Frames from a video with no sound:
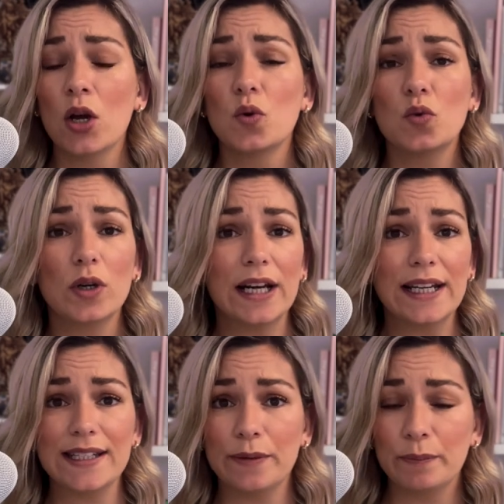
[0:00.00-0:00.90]
really
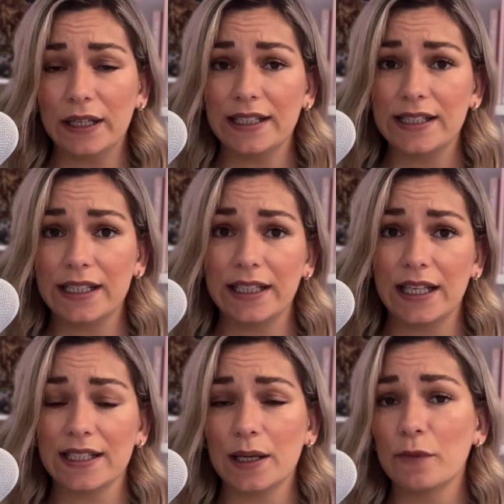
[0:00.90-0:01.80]
simplistic
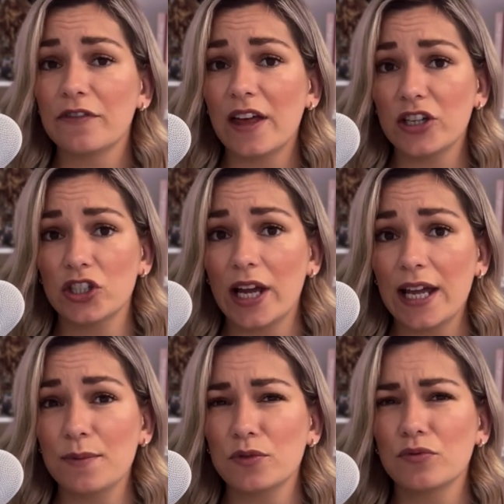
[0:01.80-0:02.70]
in some of their
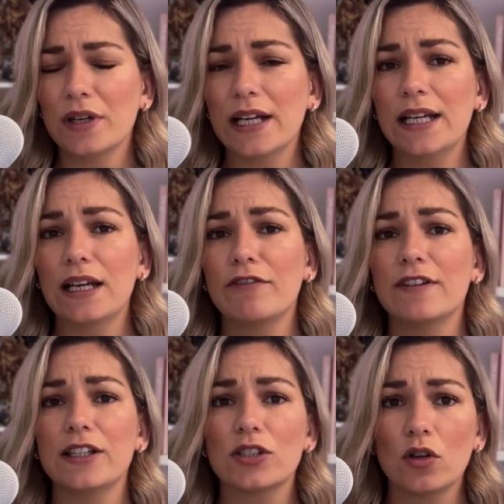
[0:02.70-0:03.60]
shapes, really
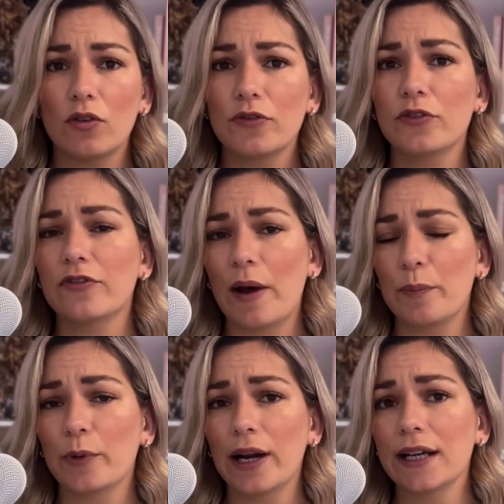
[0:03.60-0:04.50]
lovely soft
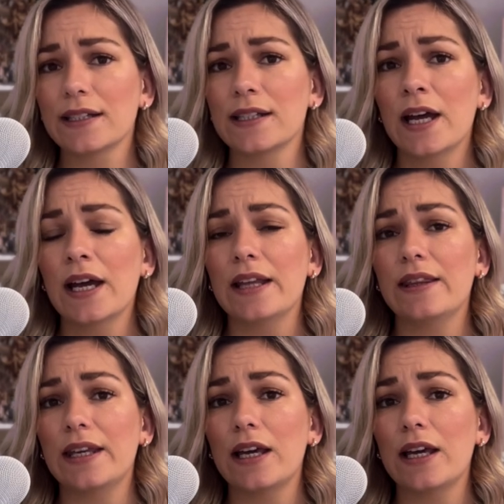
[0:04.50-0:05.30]
fabrics. The